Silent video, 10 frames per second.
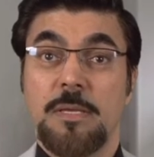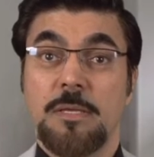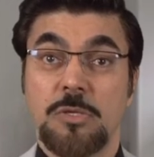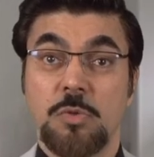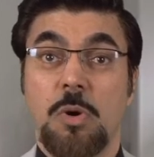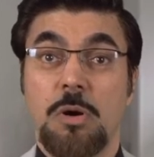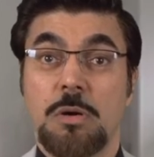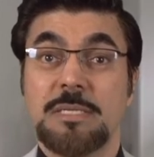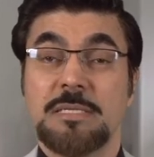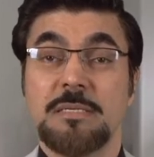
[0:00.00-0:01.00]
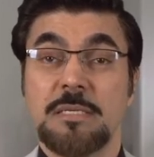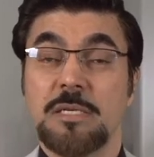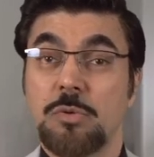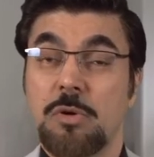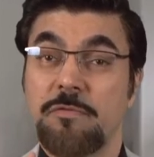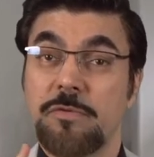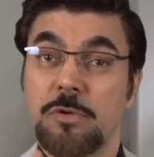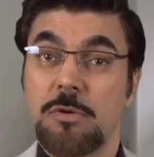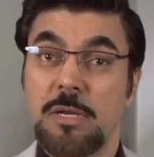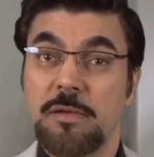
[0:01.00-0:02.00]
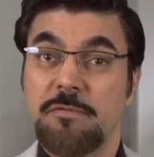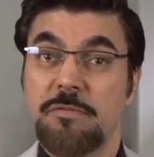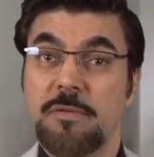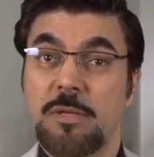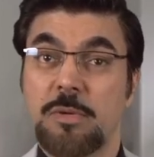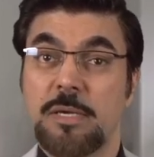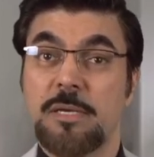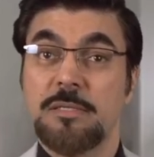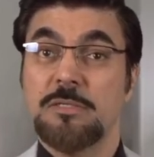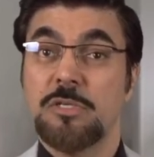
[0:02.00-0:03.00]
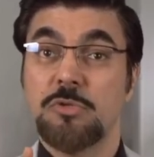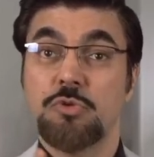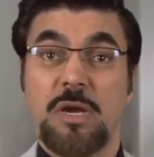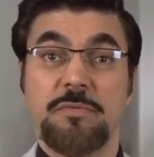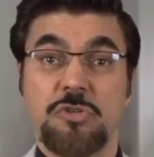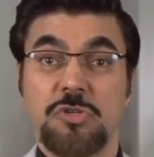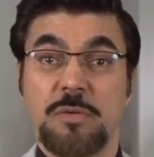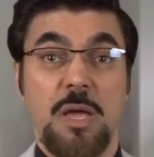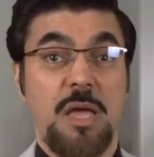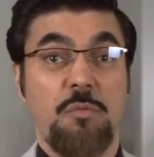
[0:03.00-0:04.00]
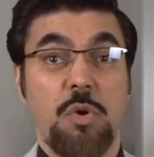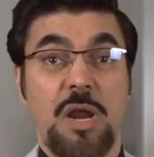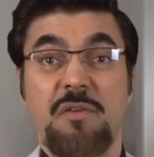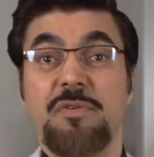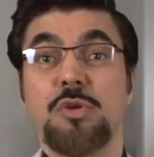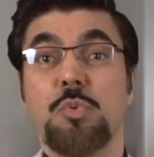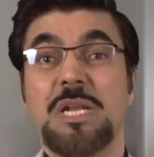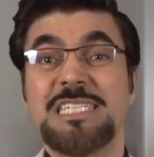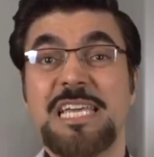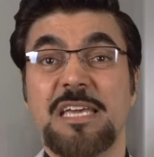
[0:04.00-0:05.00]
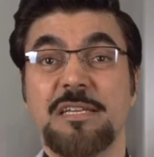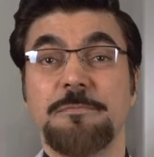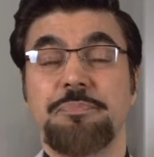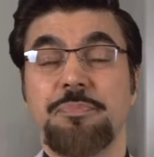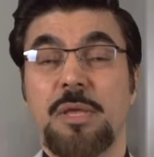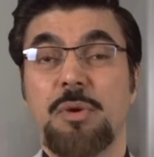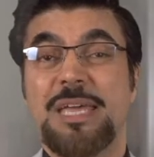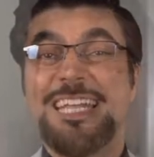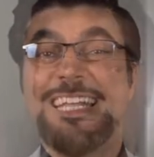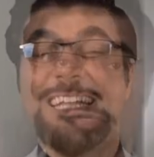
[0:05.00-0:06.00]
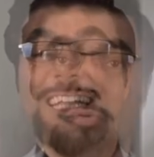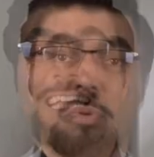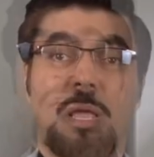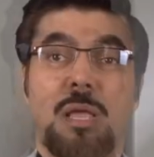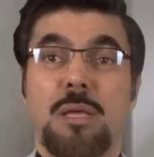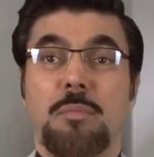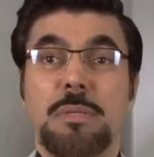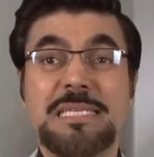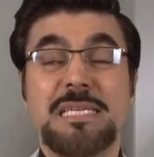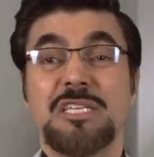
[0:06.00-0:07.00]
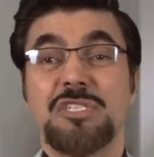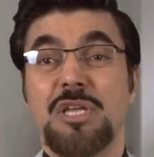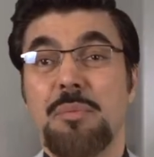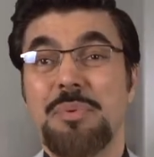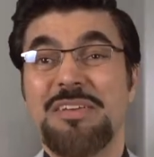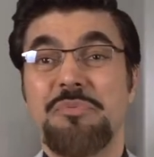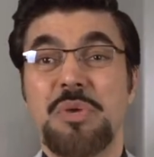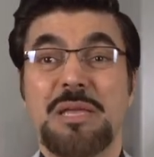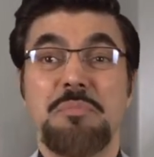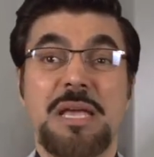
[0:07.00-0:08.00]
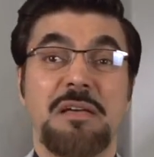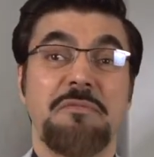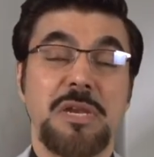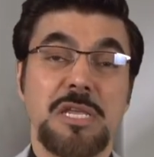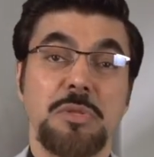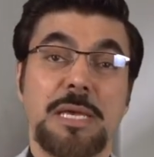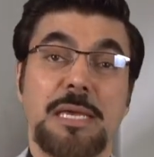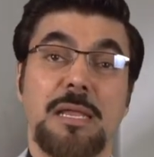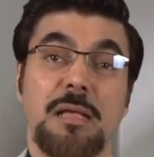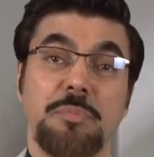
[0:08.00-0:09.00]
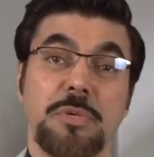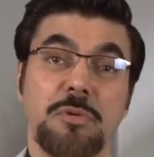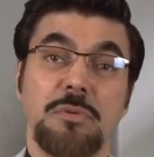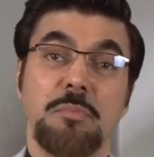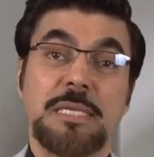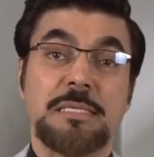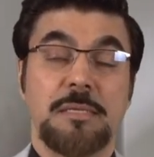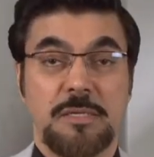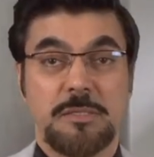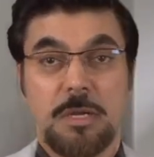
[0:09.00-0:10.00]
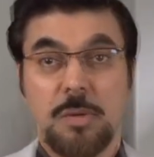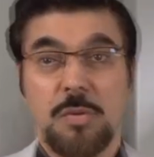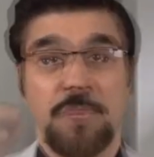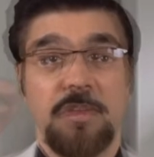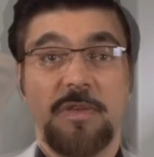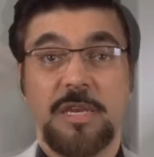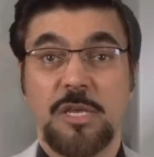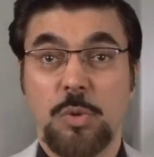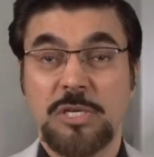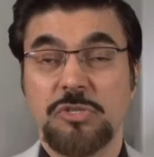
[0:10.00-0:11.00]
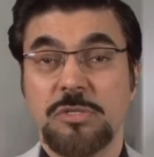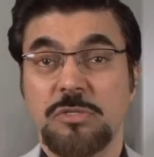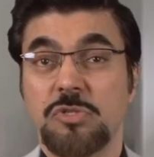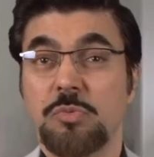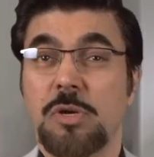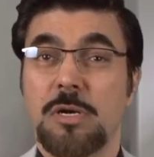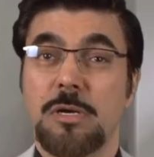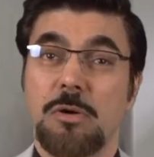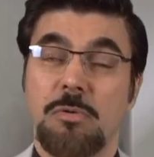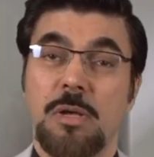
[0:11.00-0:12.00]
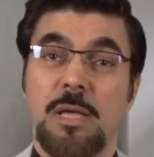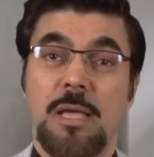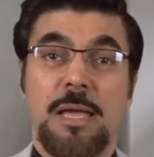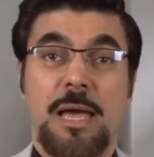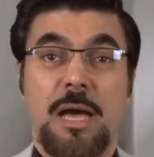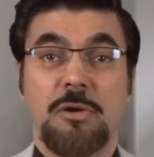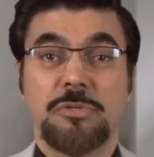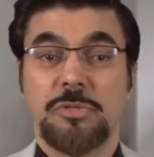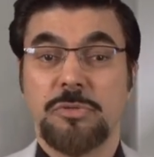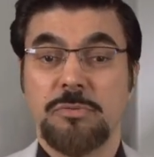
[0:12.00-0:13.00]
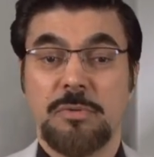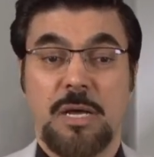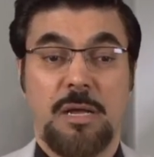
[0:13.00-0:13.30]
the CEO of your life, okay? So you drive the ship wherever you want to take it, okay? So please hit us up. If we can make a video that can help you, please let us know. If you have any questions, you want to know how to